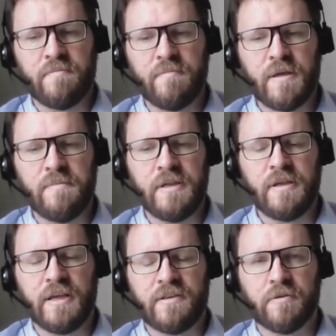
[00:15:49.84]

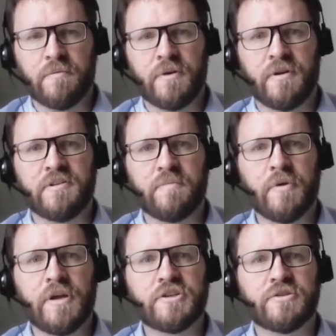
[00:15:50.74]
maybe get some
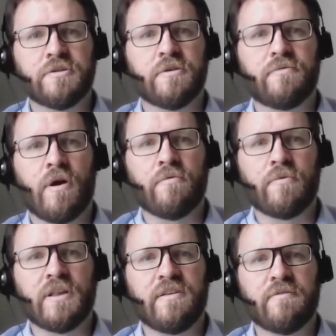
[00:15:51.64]
inspiration of
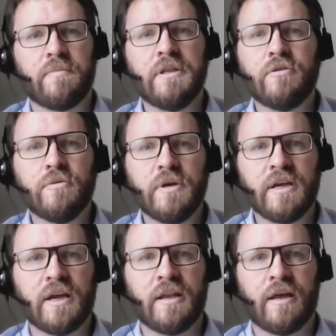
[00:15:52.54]
what they've been
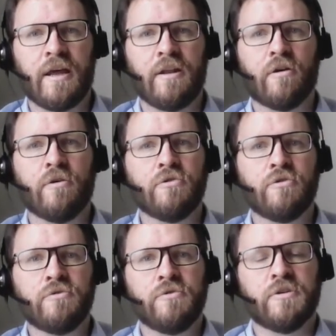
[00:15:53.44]
doing and how you
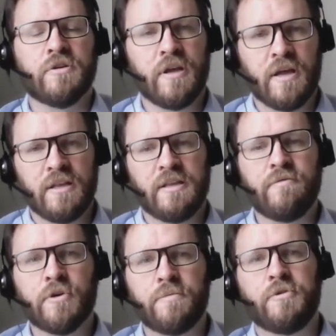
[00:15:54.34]
could
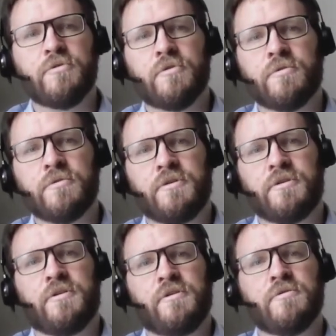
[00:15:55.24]
develop your
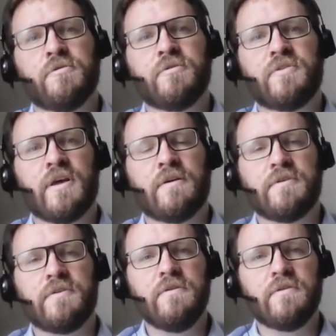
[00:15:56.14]
own
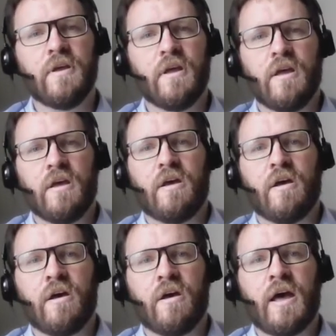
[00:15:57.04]
services.
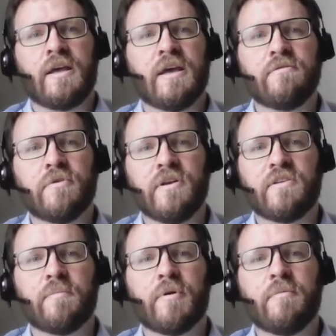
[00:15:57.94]
I can, for
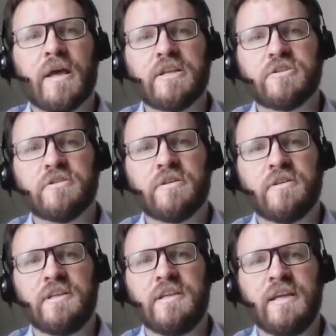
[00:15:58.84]
example,
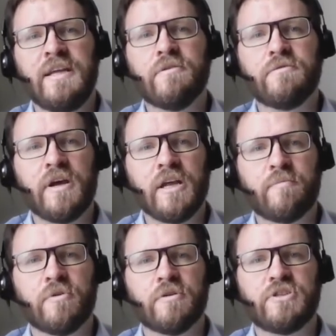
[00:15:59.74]
mention the
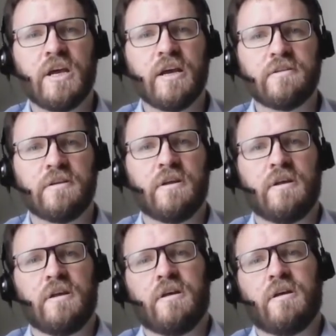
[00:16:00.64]
Innovate project,
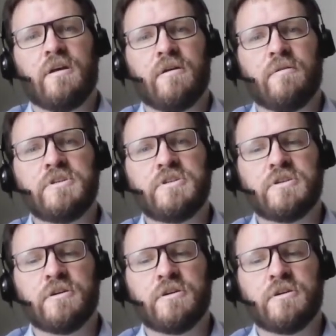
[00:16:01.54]
which